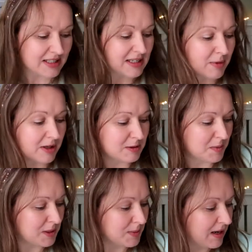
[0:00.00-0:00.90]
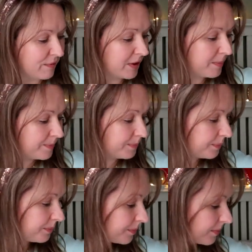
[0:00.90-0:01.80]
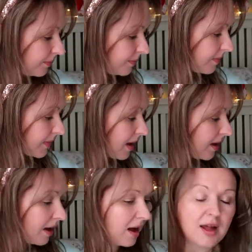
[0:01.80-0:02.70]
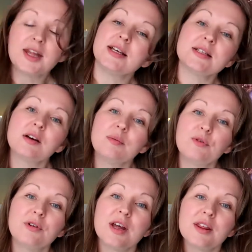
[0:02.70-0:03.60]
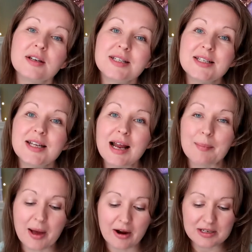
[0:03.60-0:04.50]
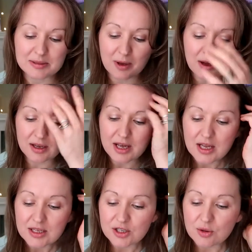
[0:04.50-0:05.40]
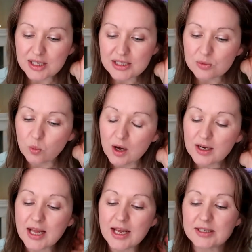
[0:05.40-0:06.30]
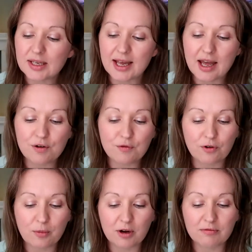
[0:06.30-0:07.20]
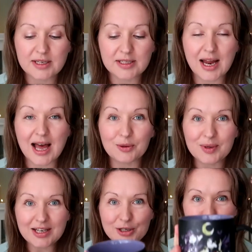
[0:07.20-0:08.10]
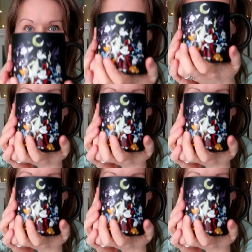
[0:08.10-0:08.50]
Disney mugs because we love them. I think it's time for another Disneyland Paris mug. So this one is again from our recent Halloween-y trip,